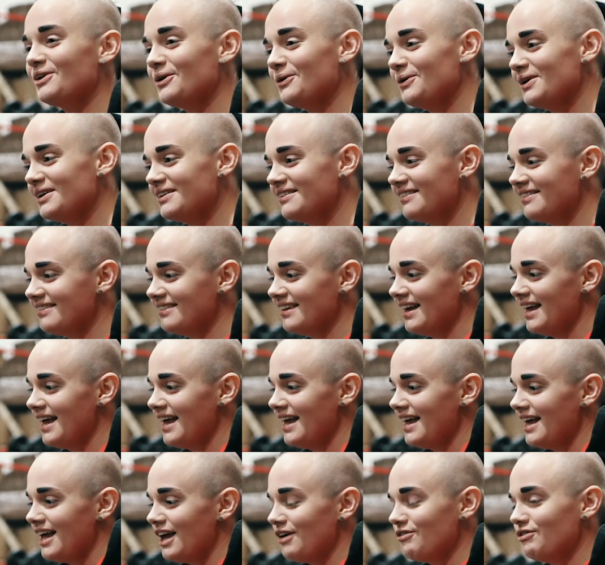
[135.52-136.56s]

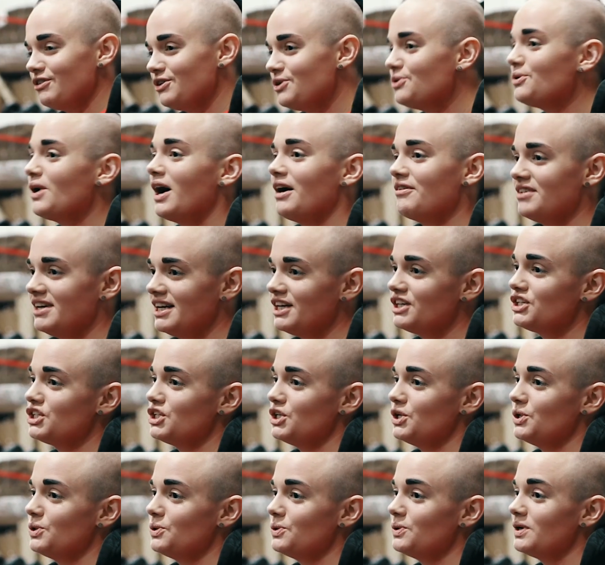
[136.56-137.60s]
if you do have an
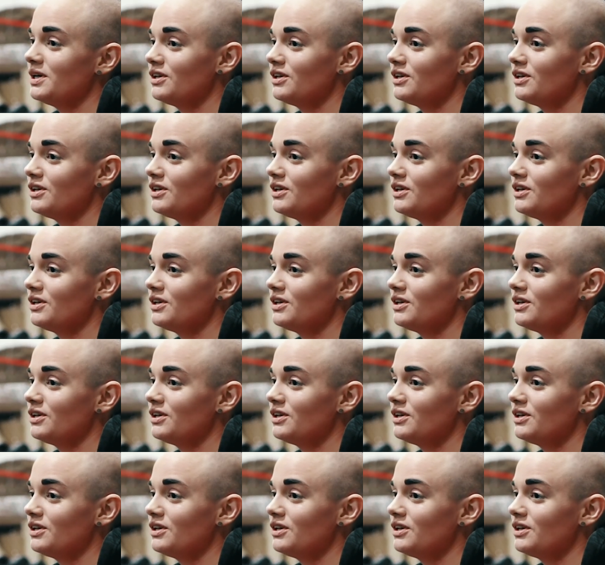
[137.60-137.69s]
issue,